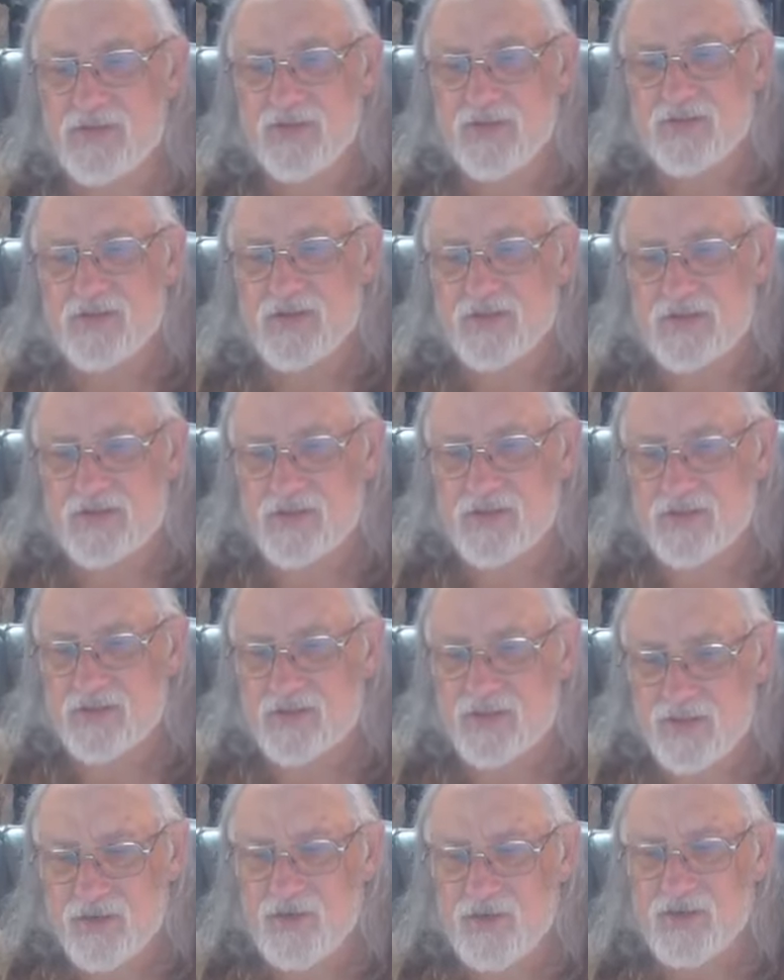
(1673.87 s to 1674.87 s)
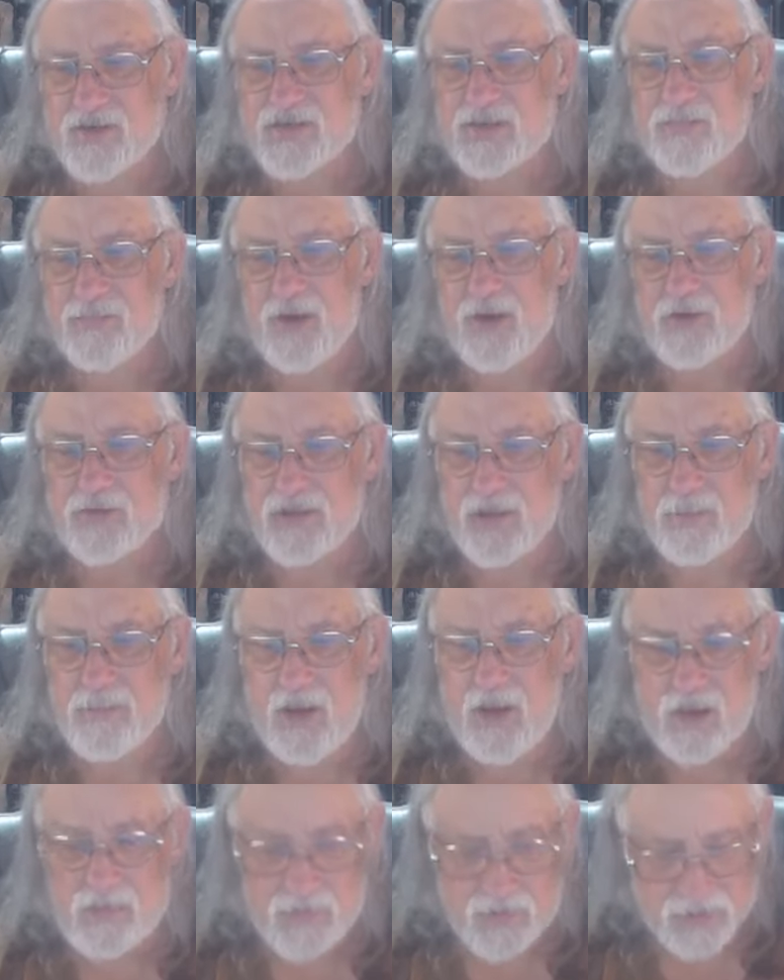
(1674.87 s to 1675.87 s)
so serious about their
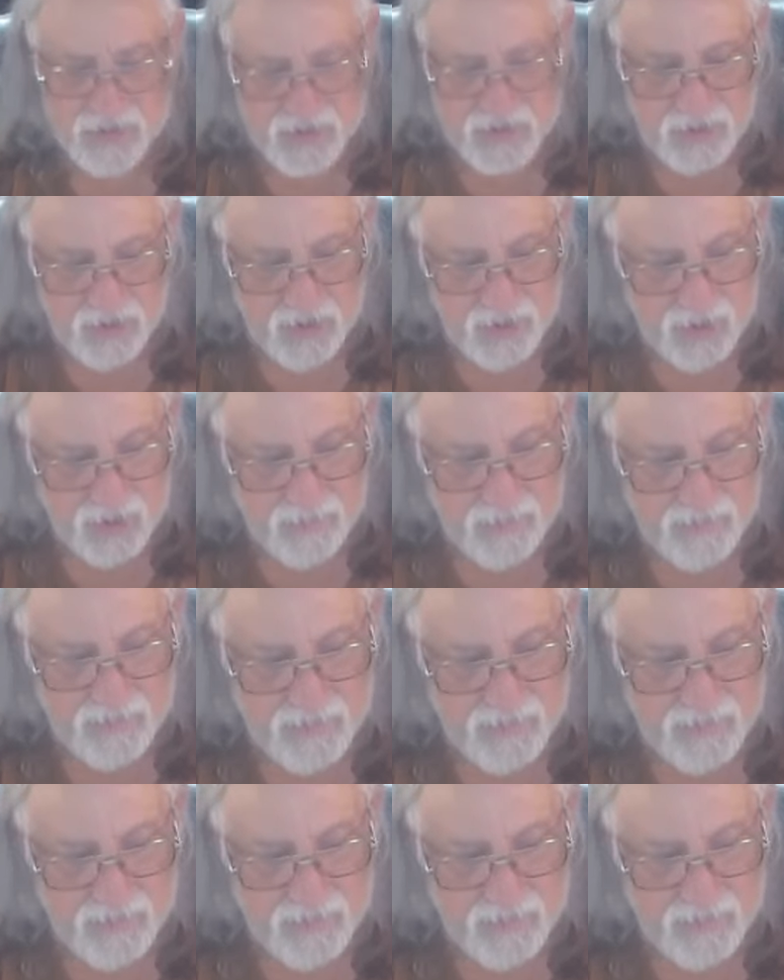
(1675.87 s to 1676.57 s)
Bible study.